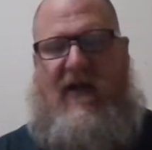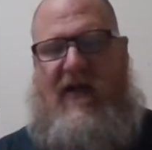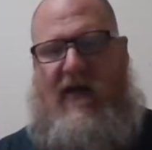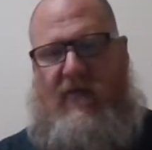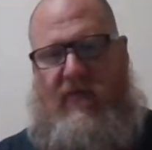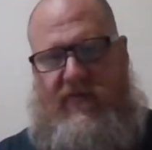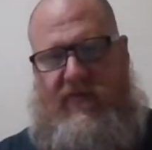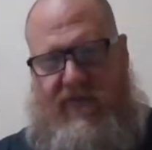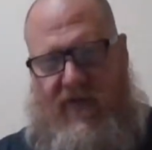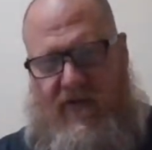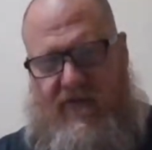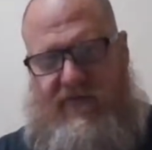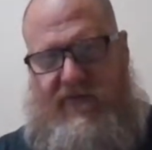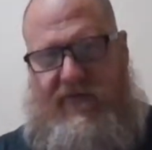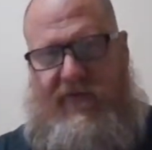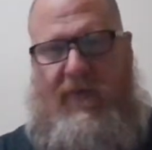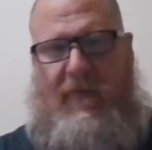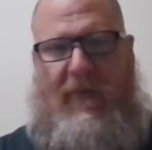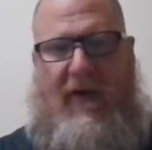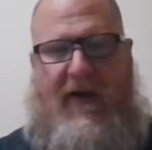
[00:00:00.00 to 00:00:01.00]
I will talk
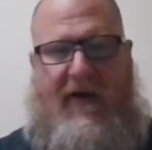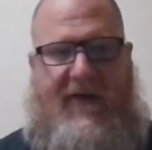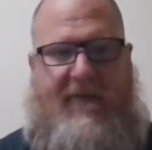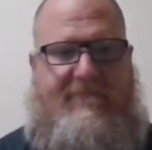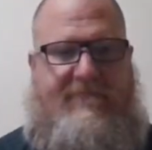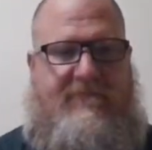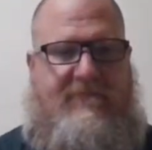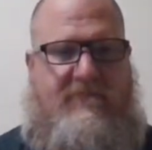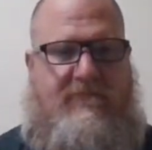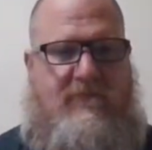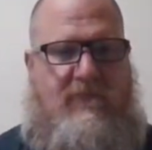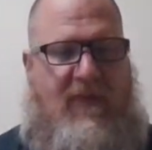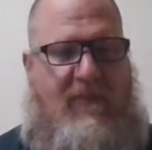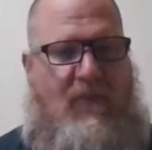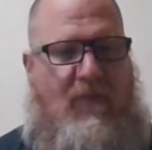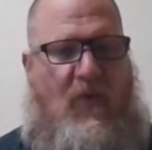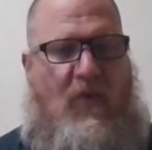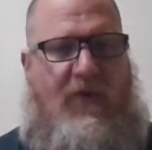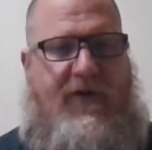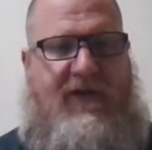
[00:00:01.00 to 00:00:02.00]
to you about it. Be
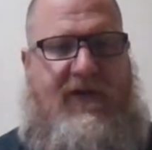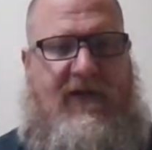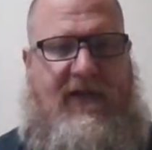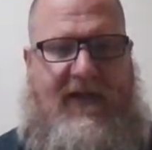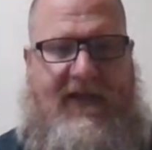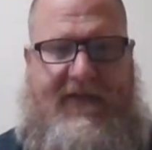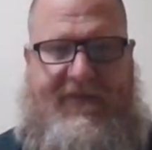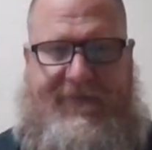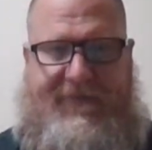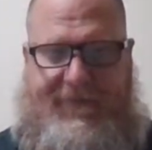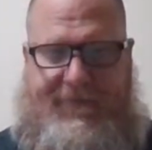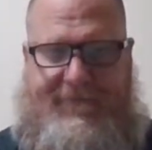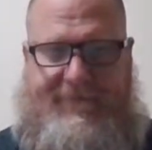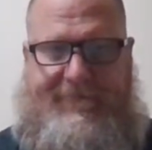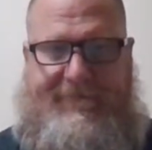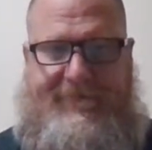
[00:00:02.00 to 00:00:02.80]
more than glad to.